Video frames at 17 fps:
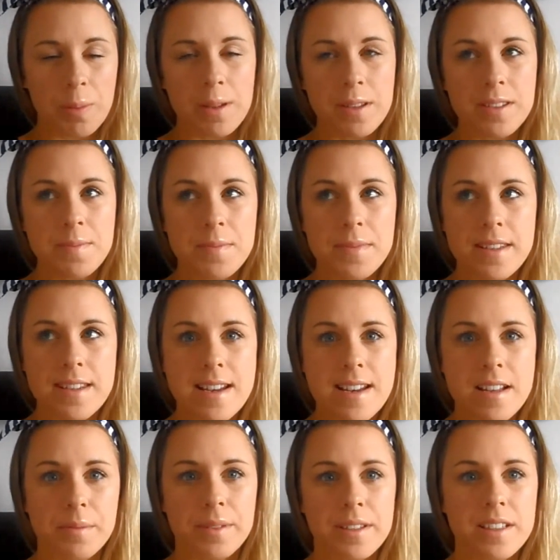about something a
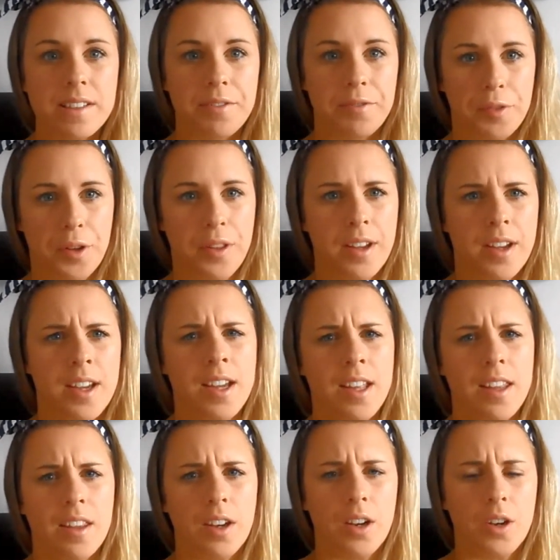little bit different
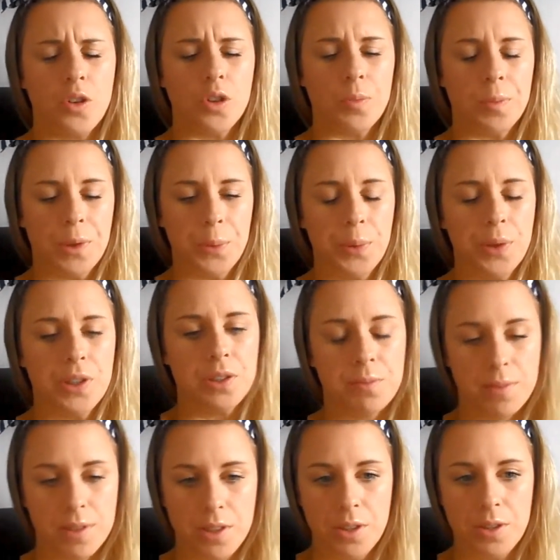than I normally would on
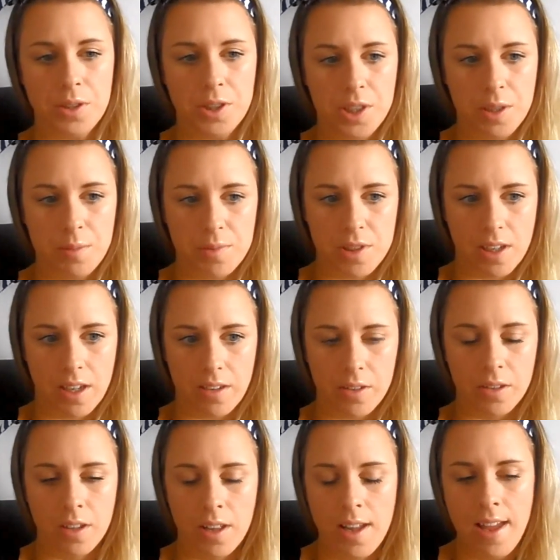my YouTube
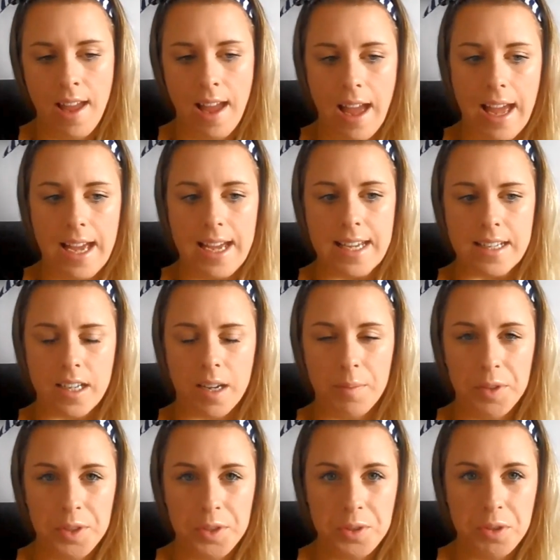channel, and I'm
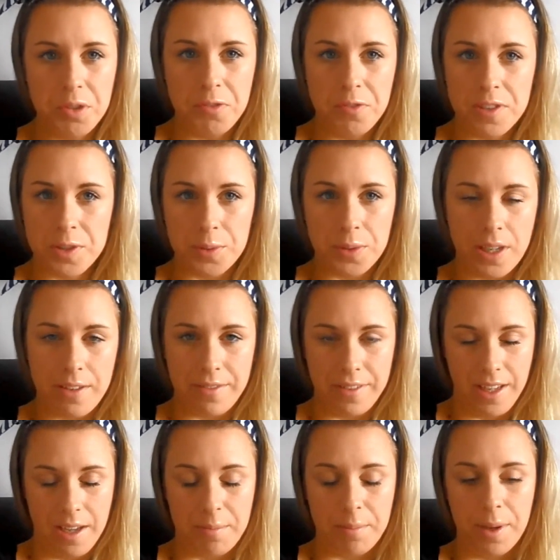not sure if this will ever
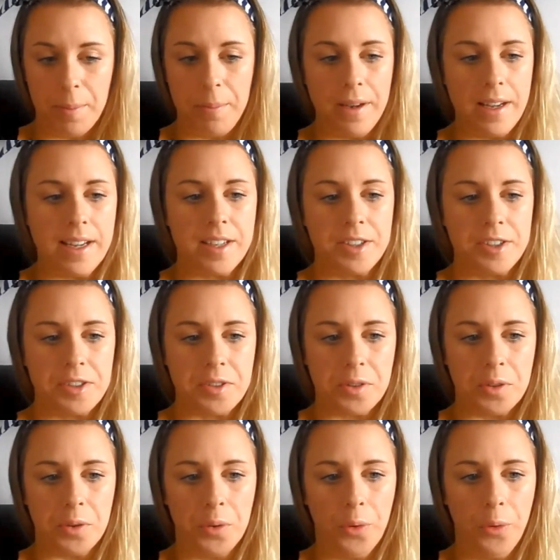get published
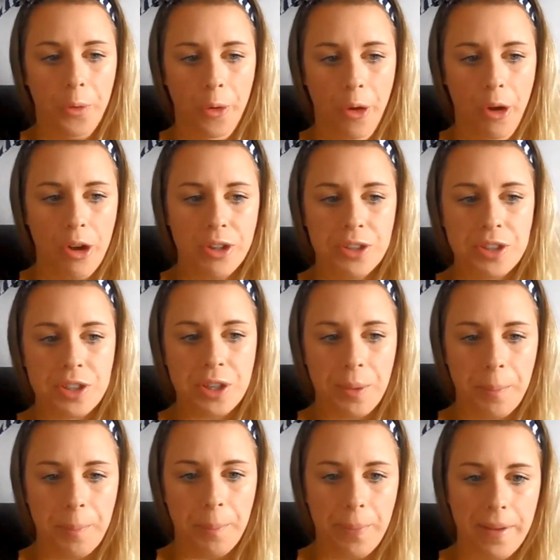or not,
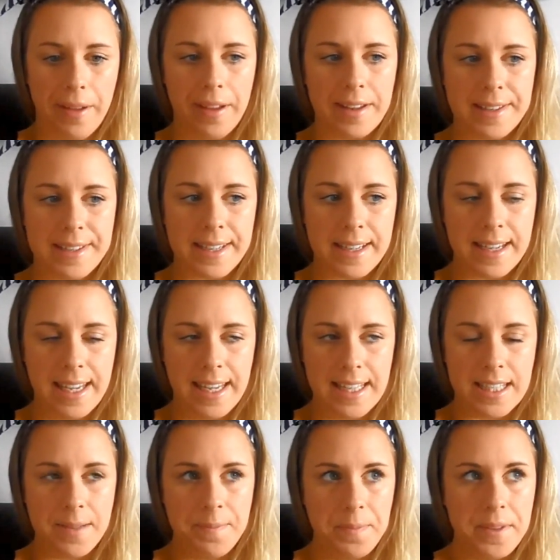but it's
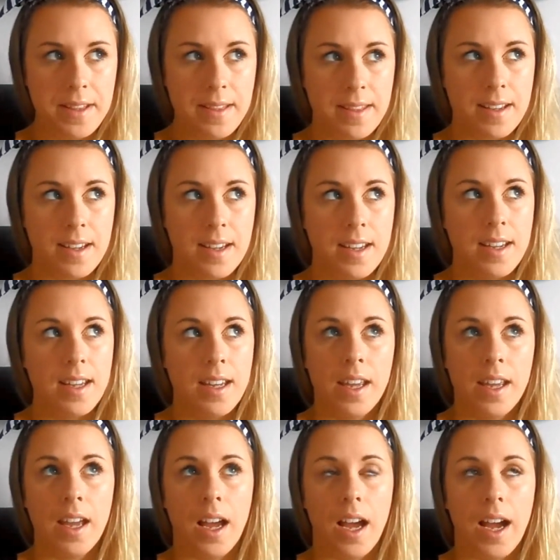something that
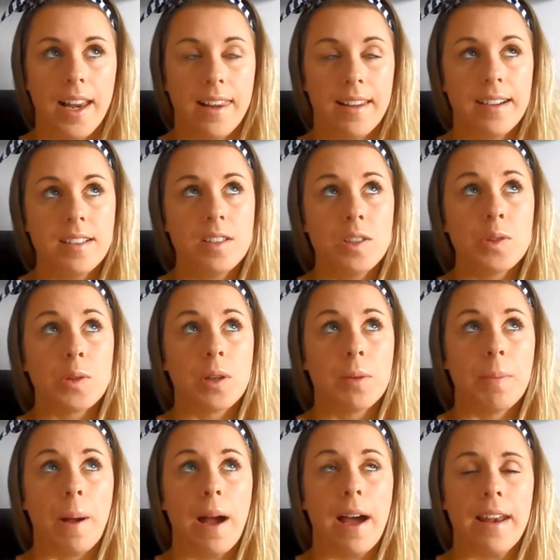I like to talk
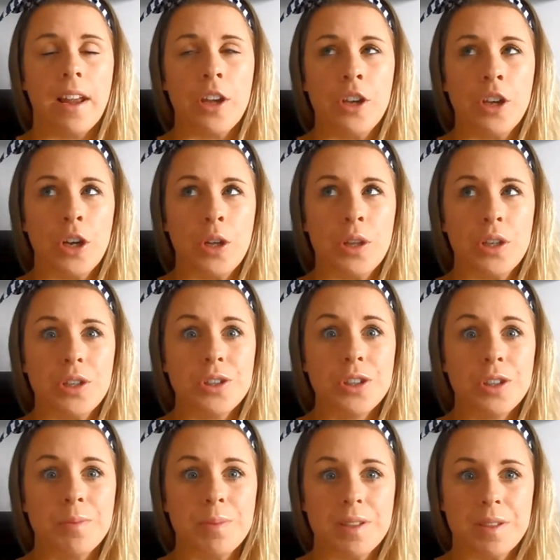about and I know that
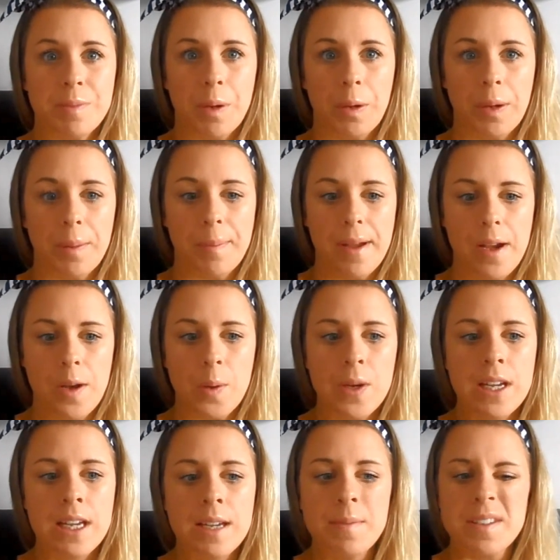should be spoken about,
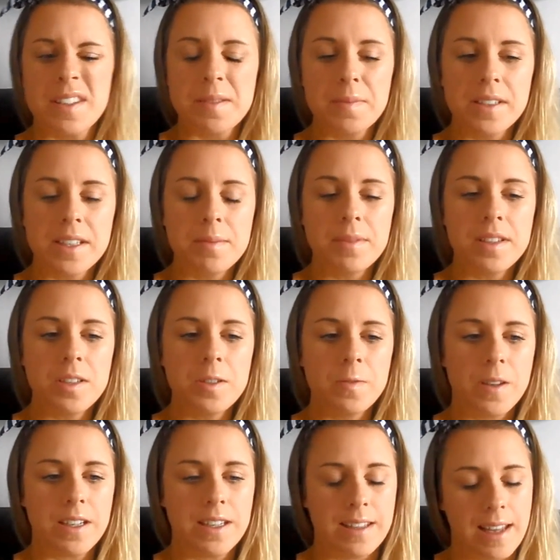but sometimes I just
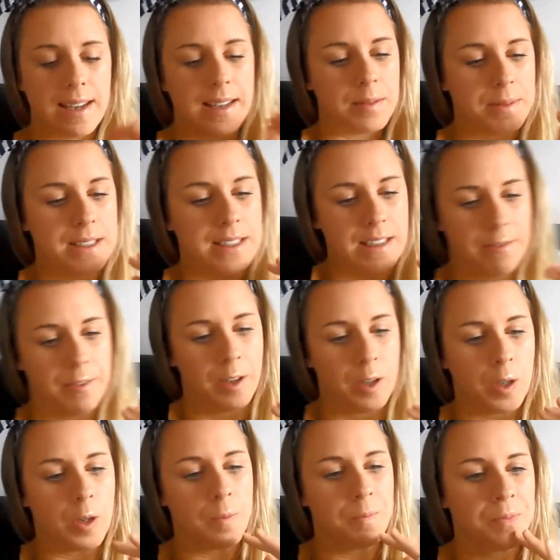find it a little bit
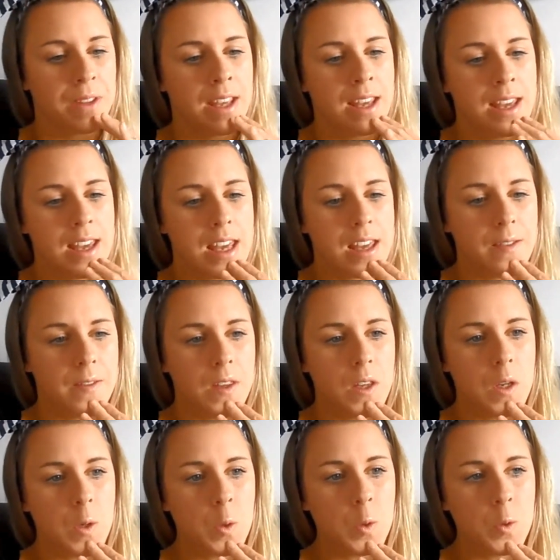difficult. If
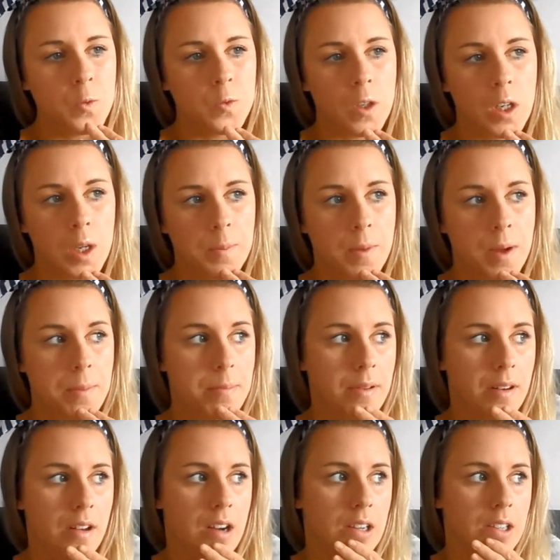you follow my
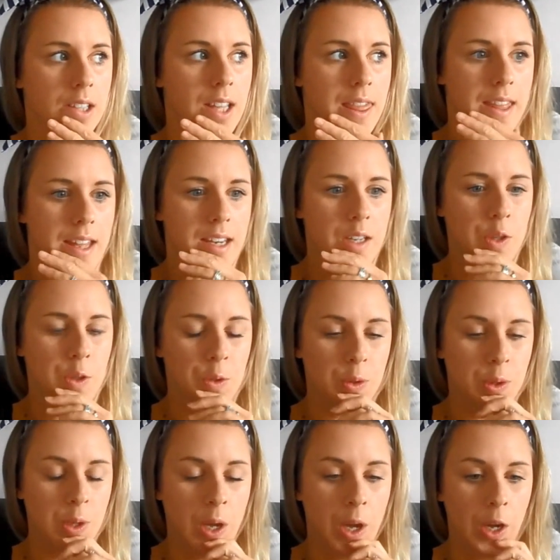blog, then you'll
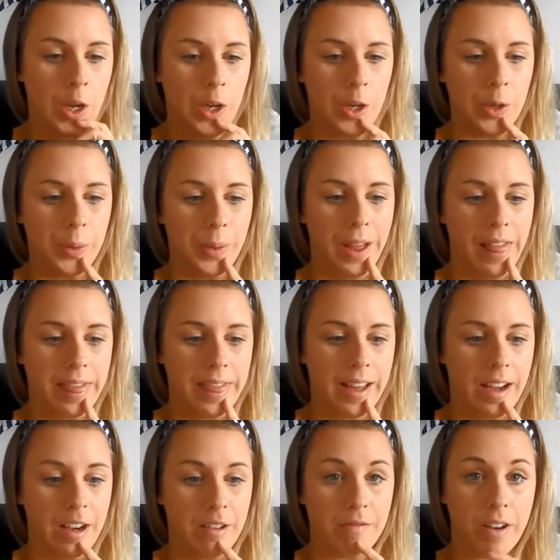know
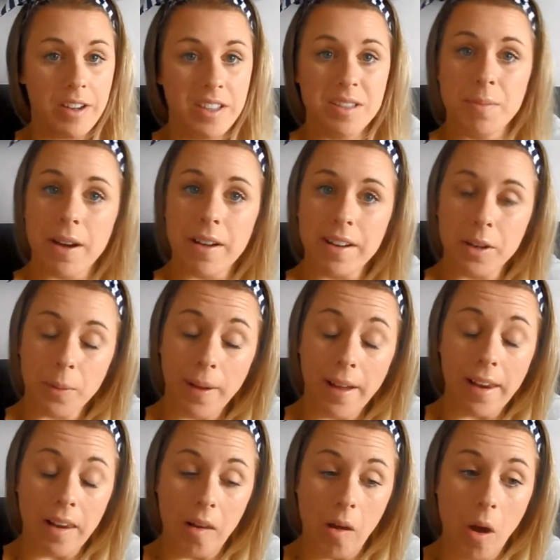that I write about it
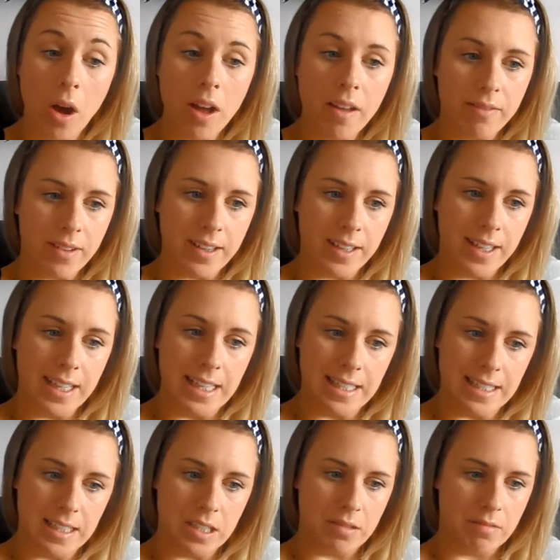quite a lot. I find it
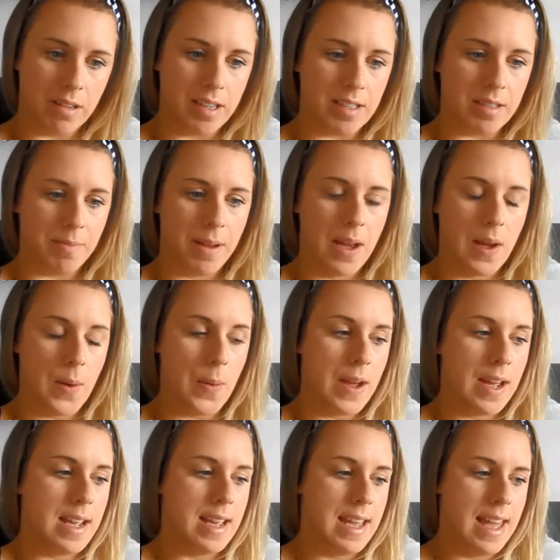easy to write about
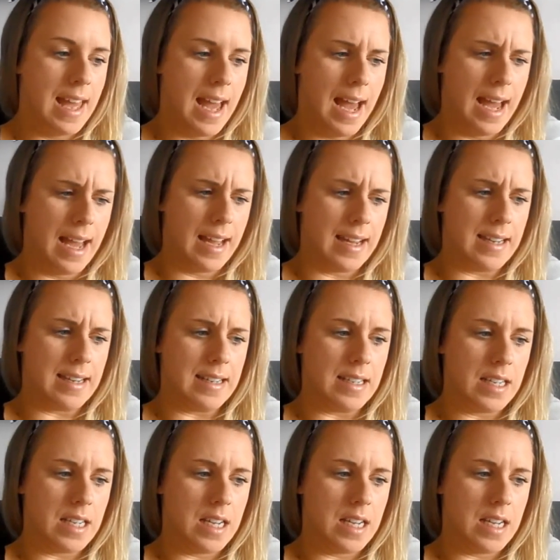and